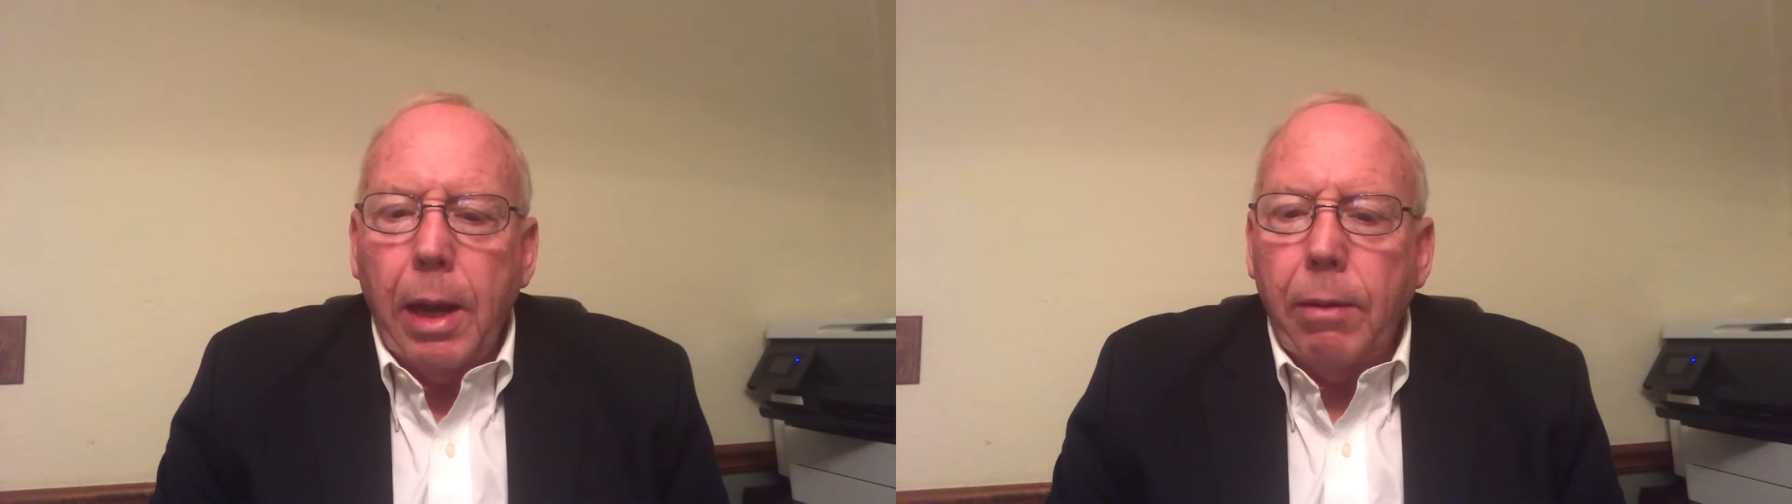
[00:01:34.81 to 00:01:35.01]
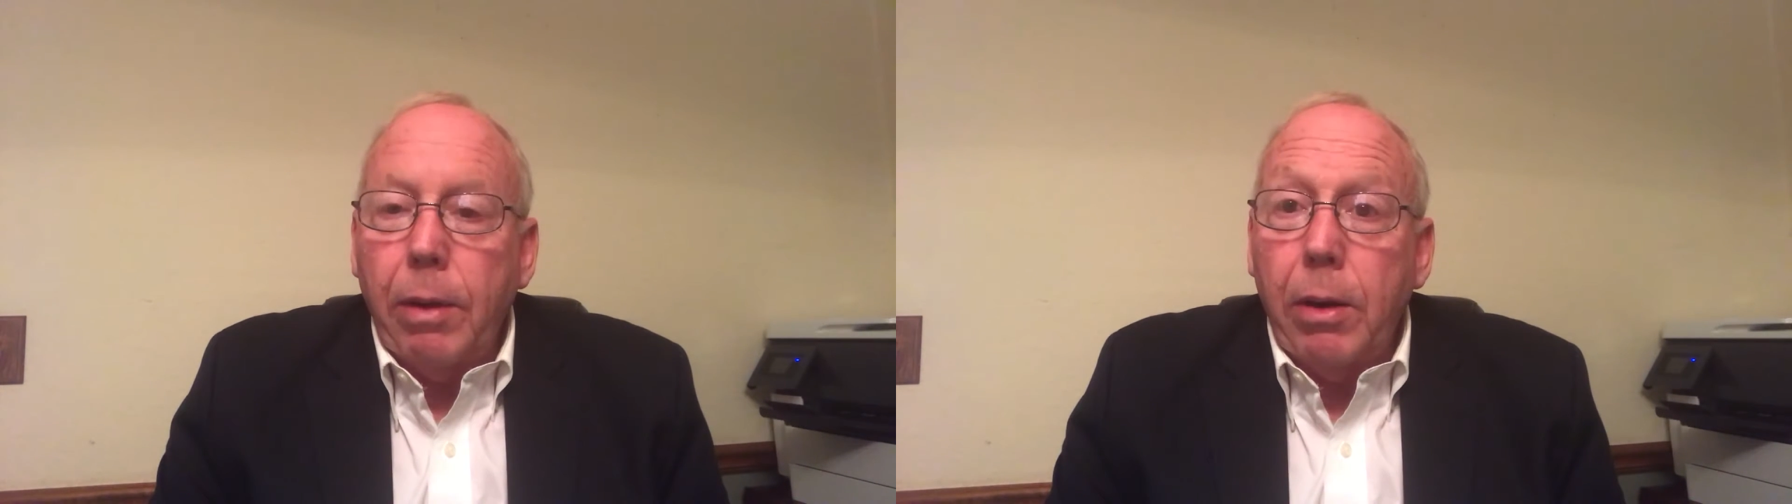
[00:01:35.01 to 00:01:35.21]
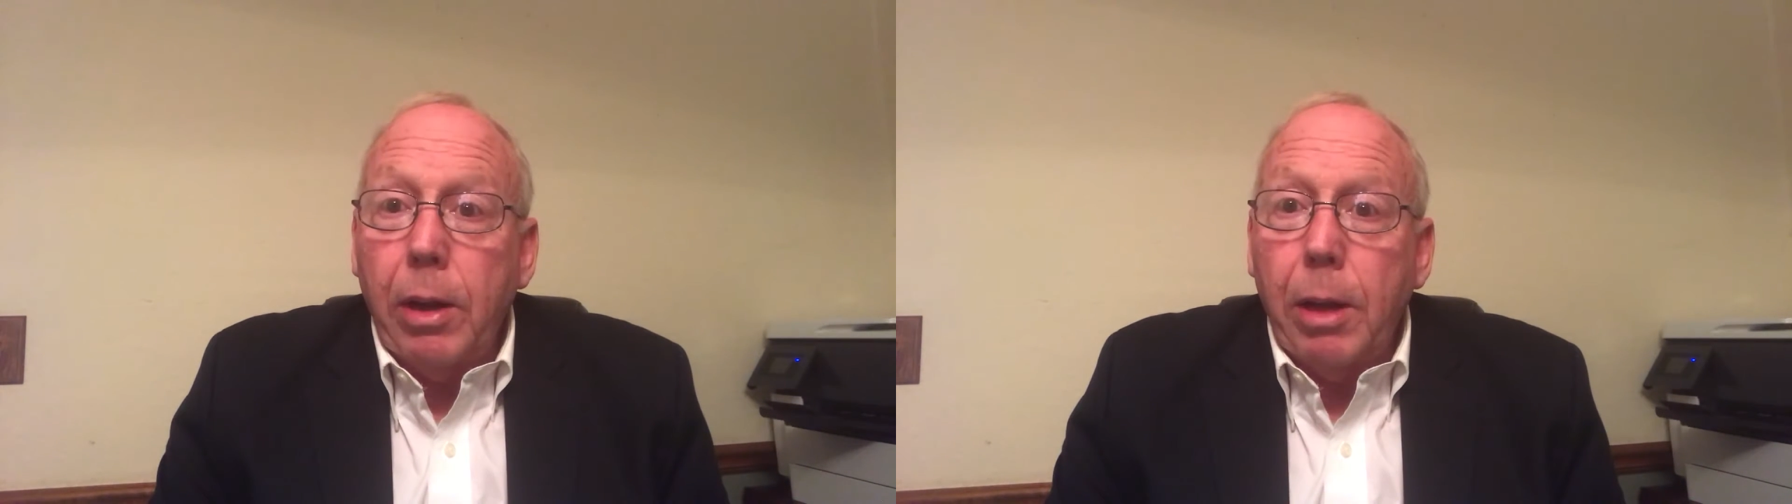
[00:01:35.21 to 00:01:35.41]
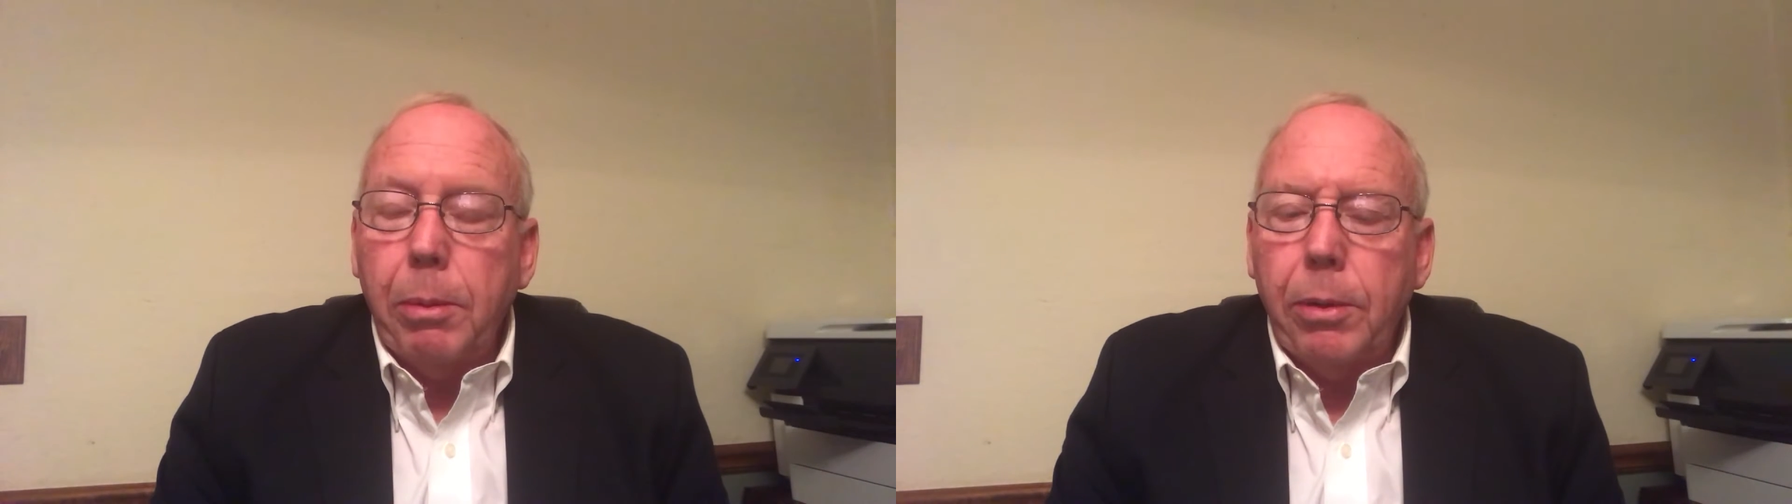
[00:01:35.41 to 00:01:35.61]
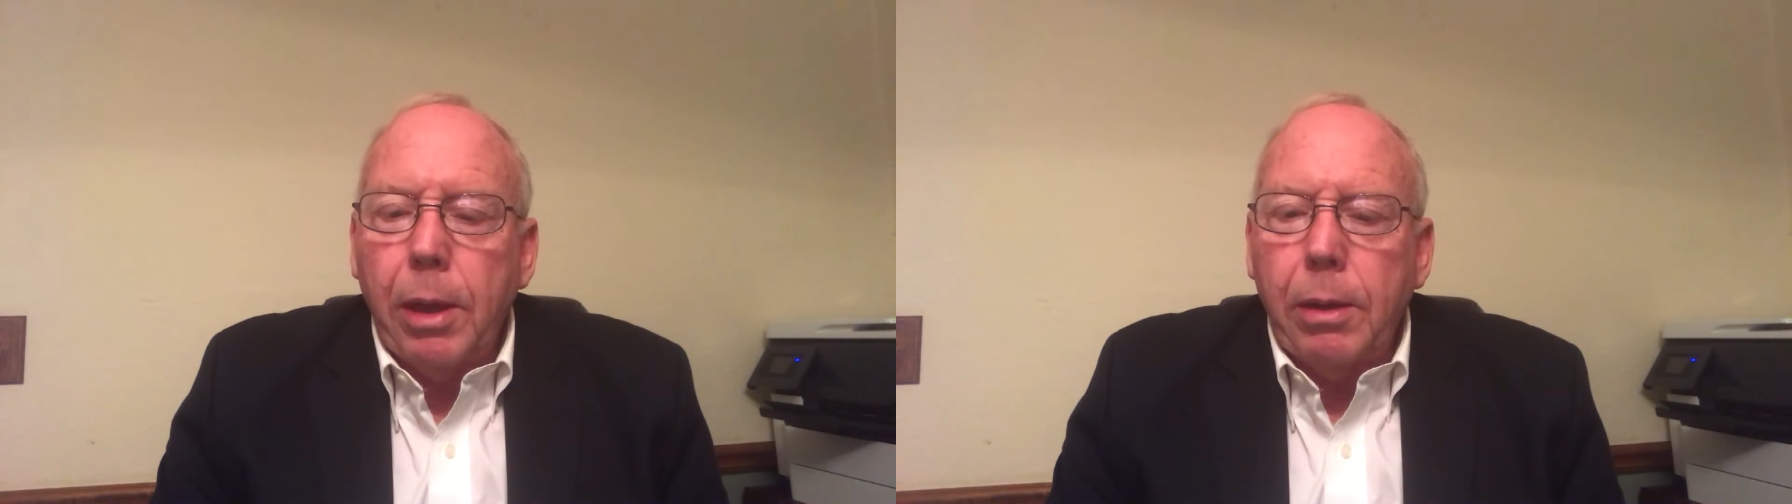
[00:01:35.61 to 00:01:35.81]
and a very
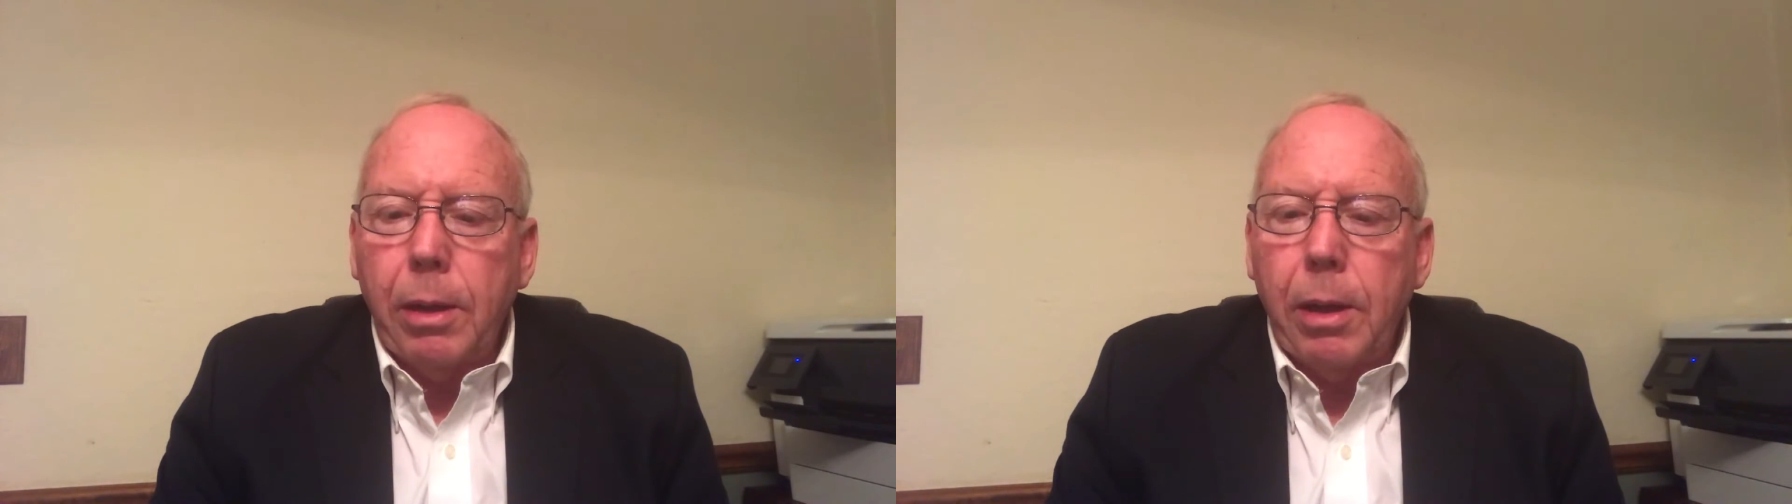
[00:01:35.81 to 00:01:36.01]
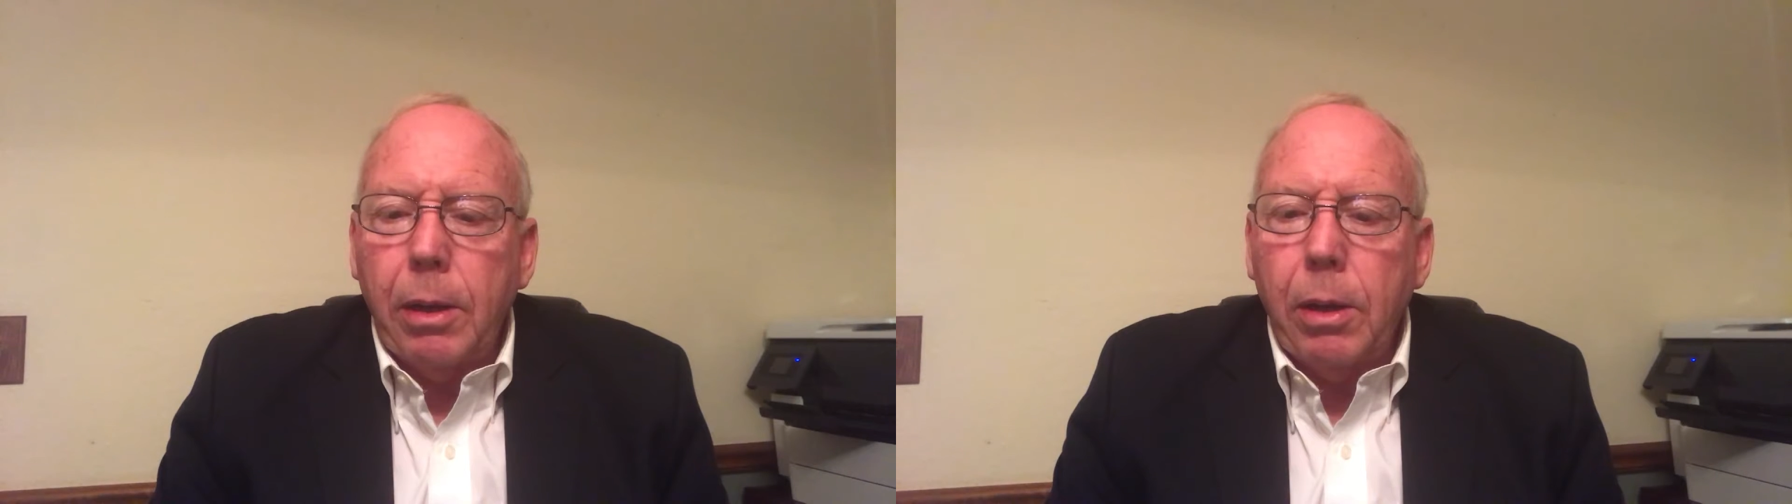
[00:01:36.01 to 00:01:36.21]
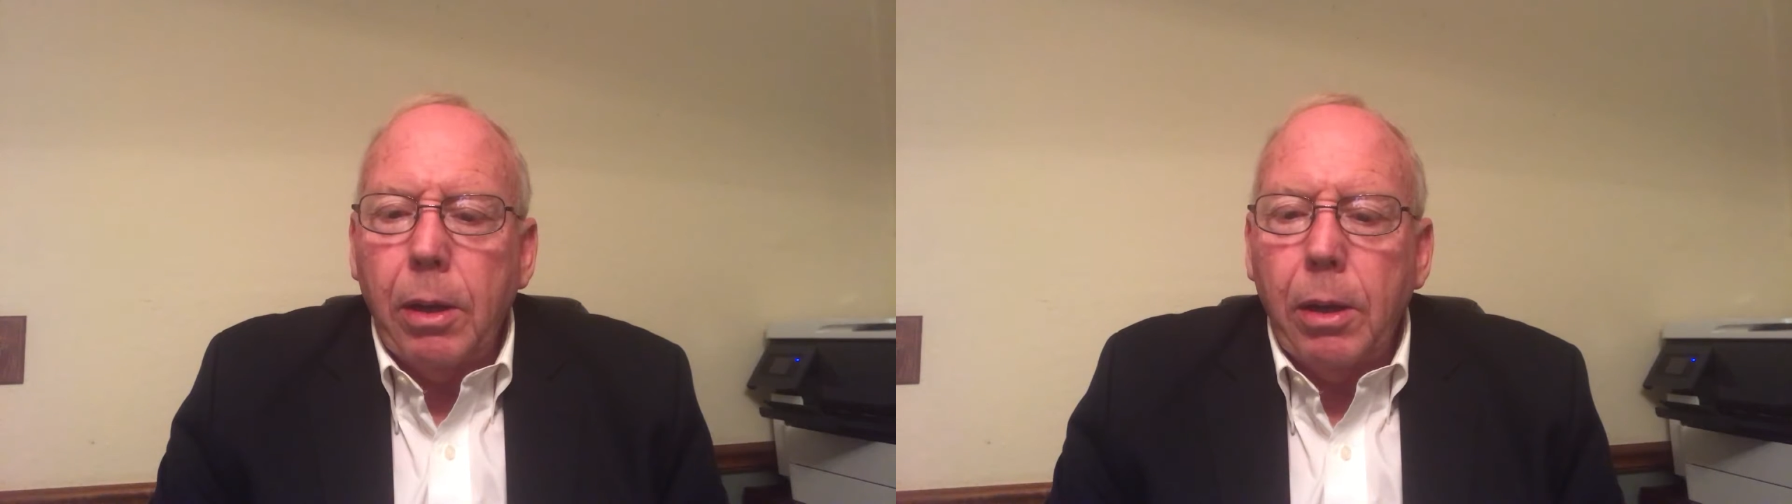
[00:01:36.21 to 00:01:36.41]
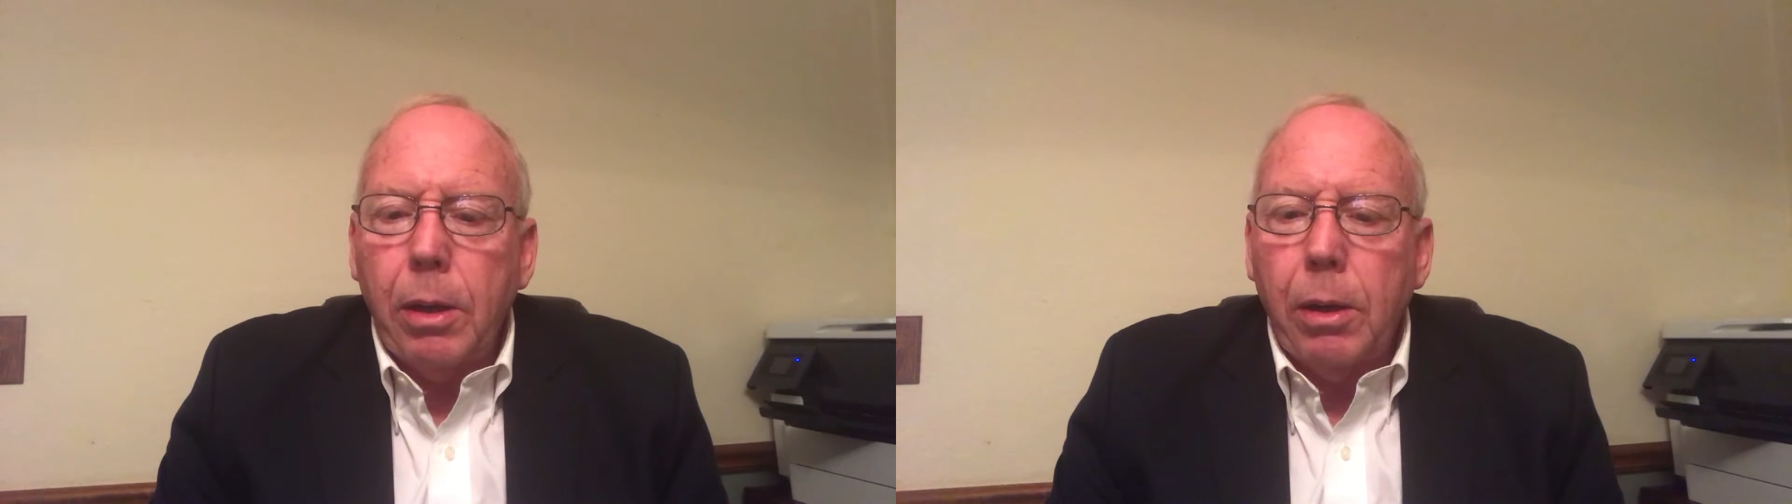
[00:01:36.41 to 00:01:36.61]
upset tenant